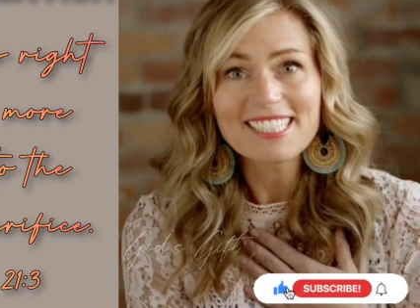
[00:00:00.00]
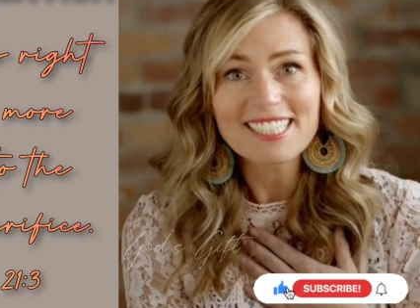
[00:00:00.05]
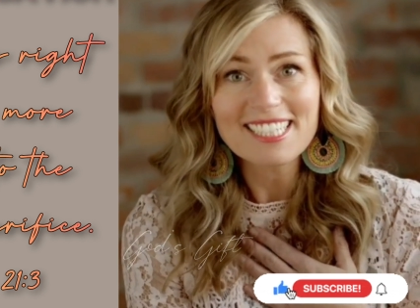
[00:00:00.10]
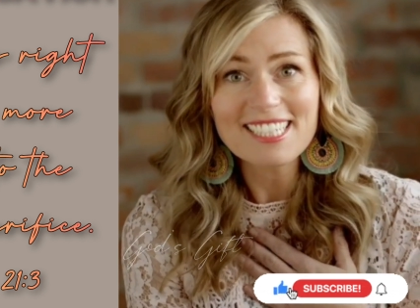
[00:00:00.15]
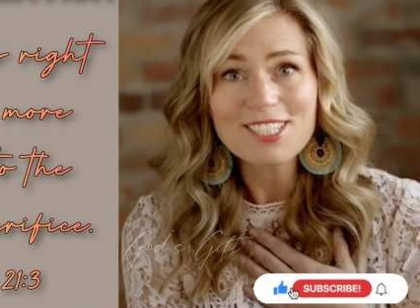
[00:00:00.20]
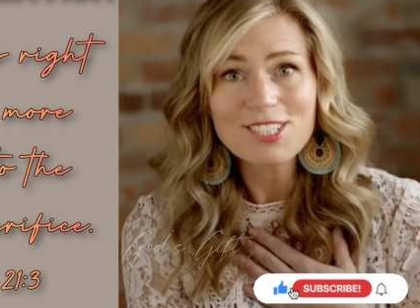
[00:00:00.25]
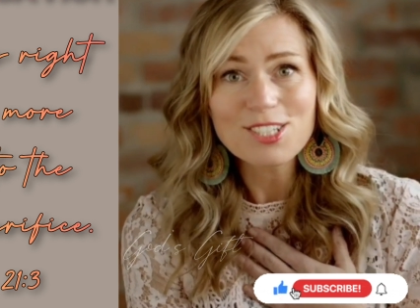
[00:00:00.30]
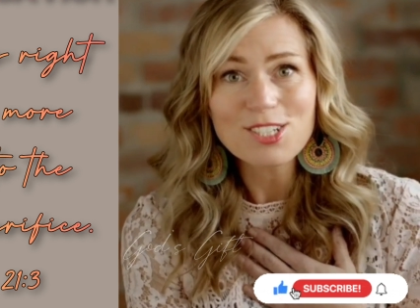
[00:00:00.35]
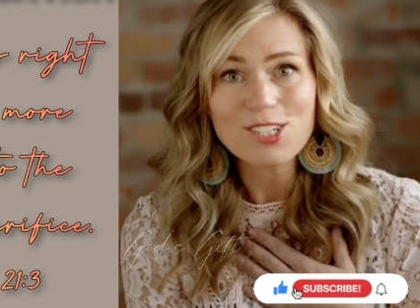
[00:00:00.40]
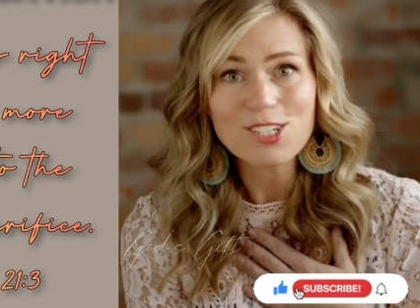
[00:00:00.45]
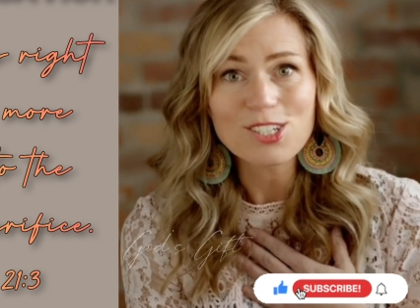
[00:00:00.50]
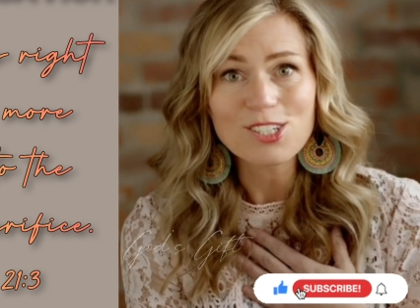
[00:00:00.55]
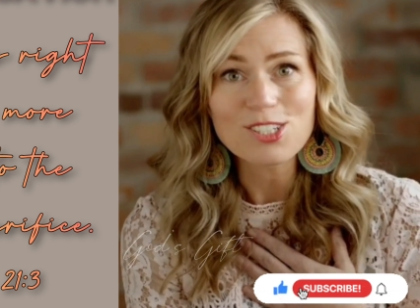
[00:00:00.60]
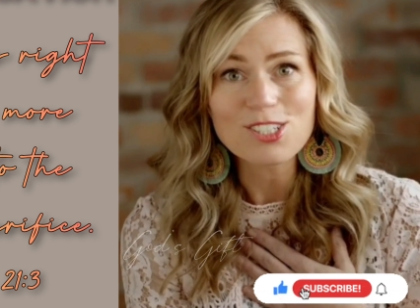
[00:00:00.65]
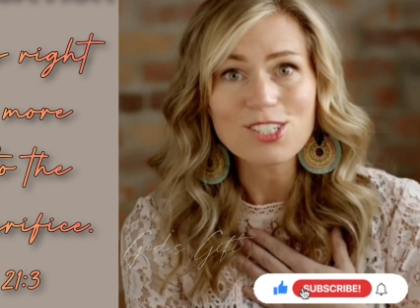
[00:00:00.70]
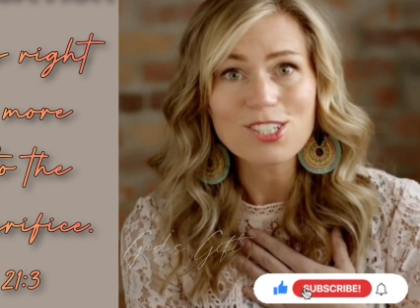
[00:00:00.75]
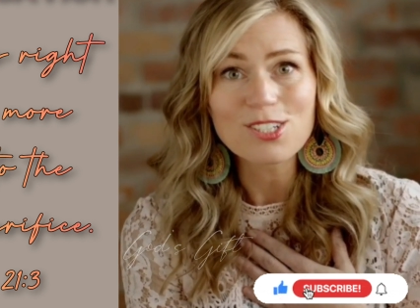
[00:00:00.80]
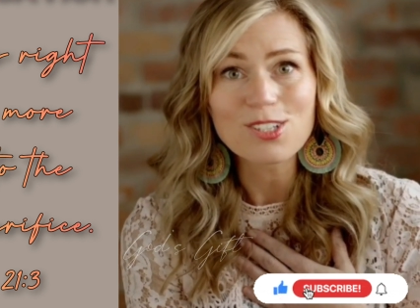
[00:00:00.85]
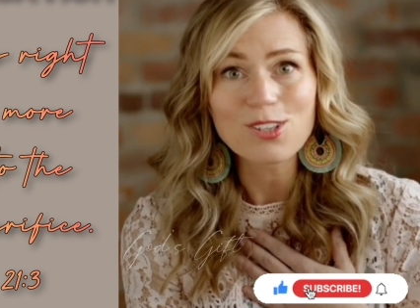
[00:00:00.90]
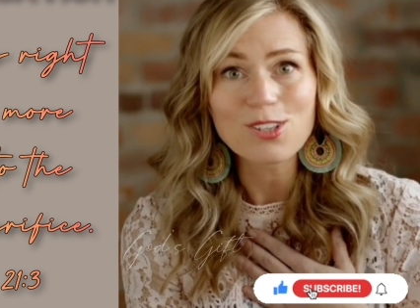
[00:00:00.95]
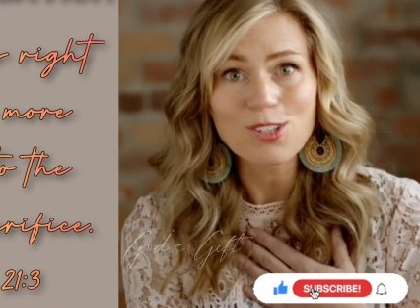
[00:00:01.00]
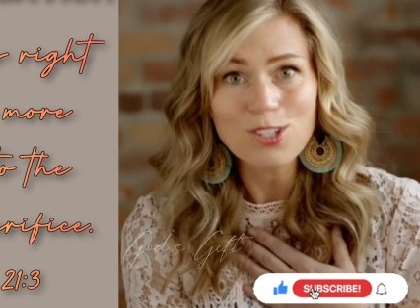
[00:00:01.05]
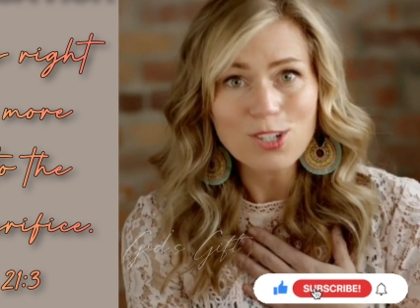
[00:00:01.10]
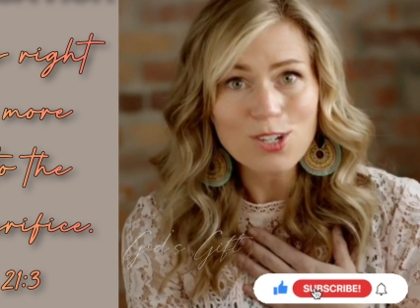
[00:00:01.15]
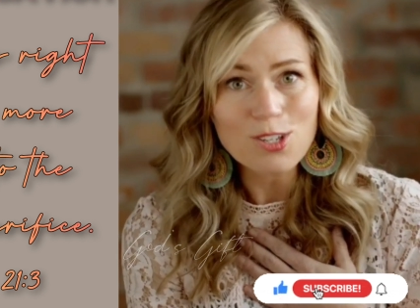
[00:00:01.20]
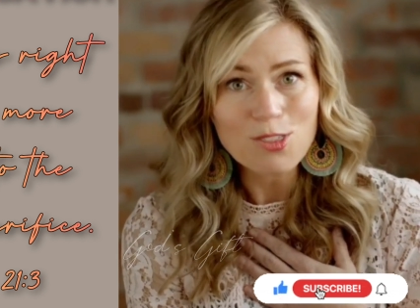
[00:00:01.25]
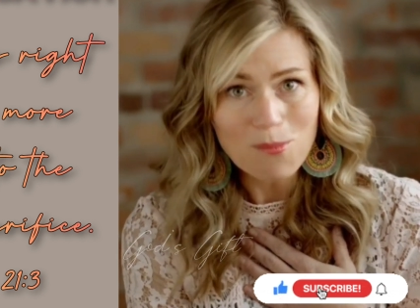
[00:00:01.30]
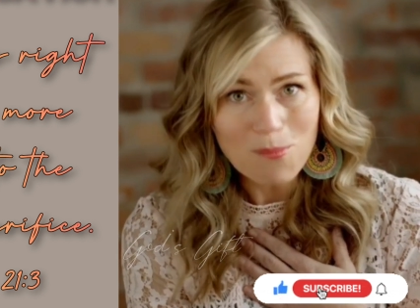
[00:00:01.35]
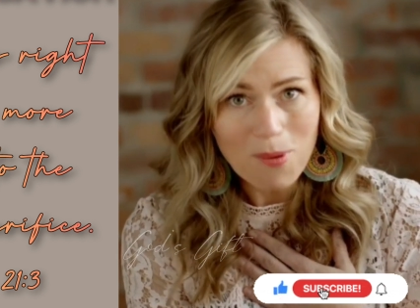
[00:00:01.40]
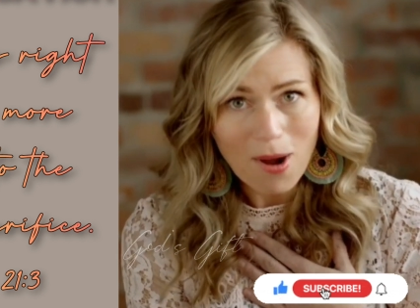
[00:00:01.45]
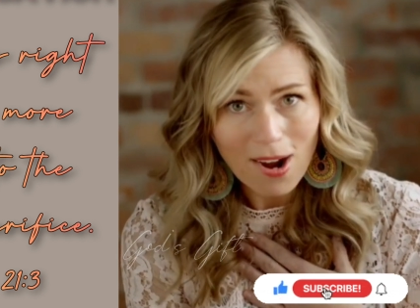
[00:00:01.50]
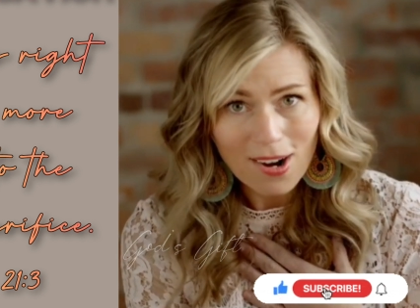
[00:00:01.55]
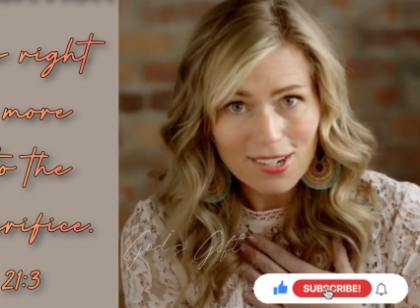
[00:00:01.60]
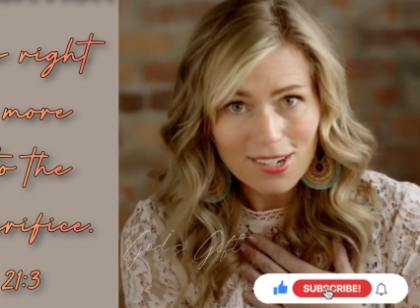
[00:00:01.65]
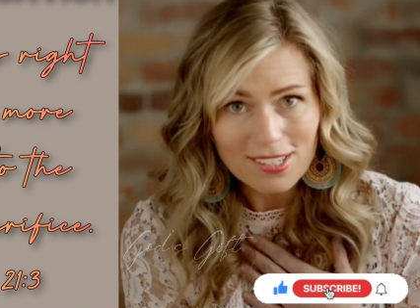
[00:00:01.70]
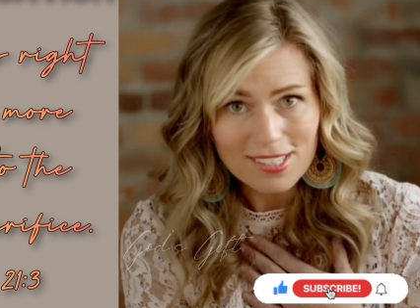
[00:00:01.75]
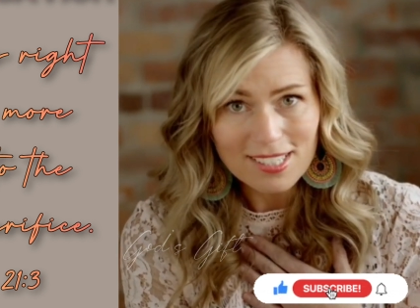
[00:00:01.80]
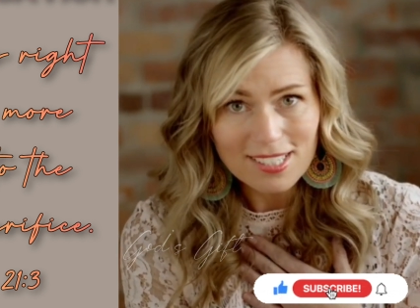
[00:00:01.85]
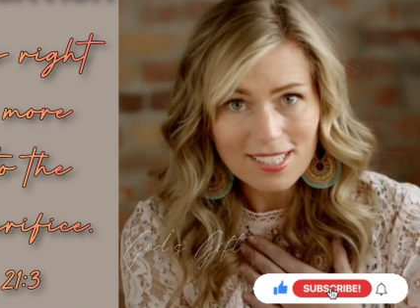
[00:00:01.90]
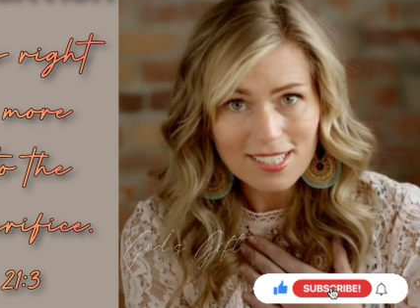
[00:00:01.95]
easier to look the
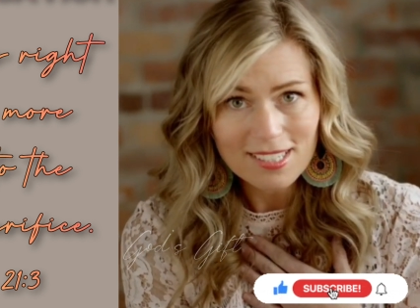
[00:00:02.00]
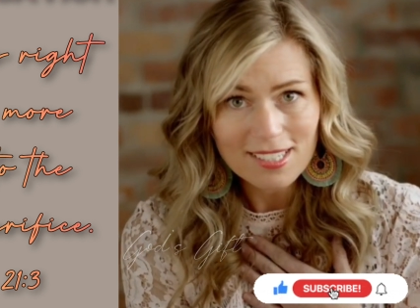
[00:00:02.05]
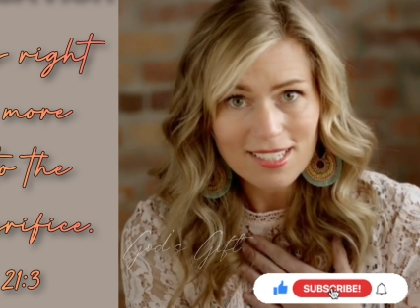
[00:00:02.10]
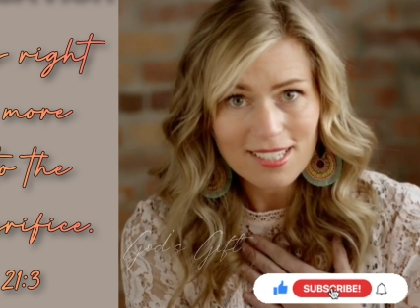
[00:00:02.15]
part